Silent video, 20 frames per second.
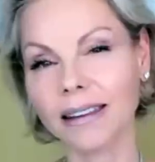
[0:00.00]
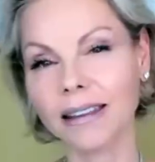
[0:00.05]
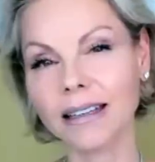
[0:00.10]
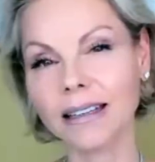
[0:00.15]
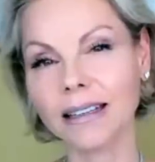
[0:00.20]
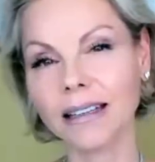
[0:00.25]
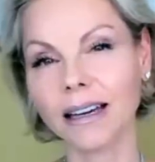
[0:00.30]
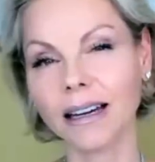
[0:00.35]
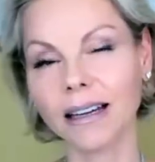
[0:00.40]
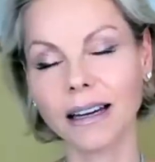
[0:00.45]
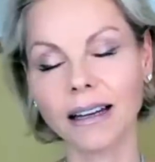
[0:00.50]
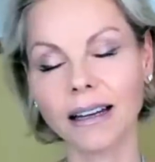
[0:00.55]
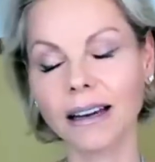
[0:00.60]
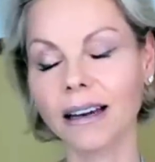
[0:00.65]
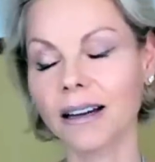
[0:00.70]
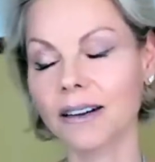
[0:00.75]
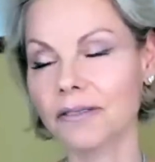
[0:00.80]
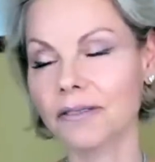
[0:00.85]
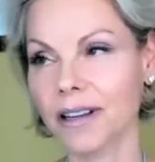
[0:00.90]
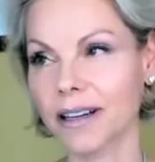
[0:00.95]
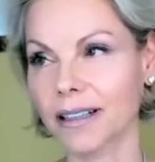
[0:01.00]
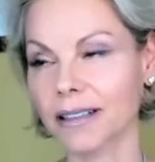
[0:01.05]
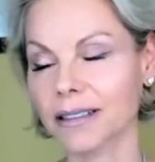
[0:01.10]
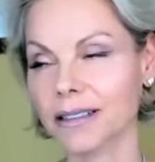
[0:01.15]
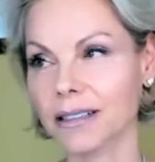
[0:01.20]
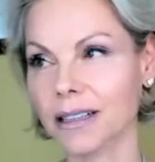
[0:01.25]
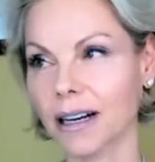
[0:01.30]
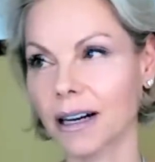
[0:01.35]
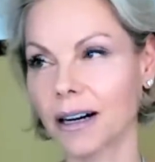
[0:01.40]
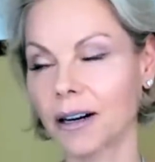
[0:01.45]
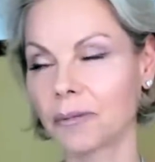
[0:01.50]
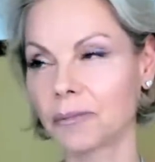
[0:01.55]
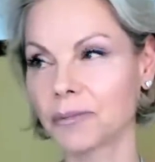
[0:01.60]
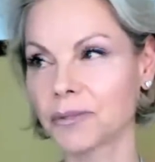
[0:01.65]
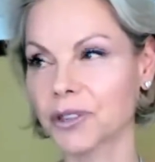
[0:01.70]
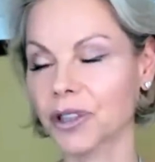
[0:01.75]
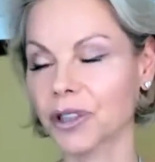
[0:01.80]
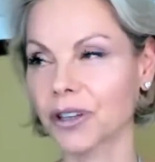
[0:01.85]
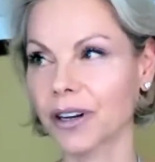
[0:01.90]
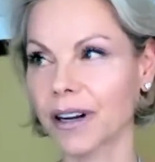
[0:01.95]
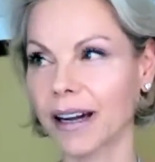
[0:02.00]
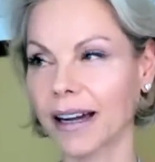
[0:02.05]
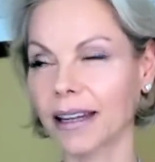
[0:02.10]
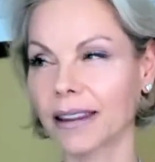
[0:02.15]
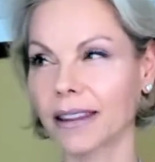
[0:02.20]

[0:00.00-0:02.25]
I think, and I love that, Donna.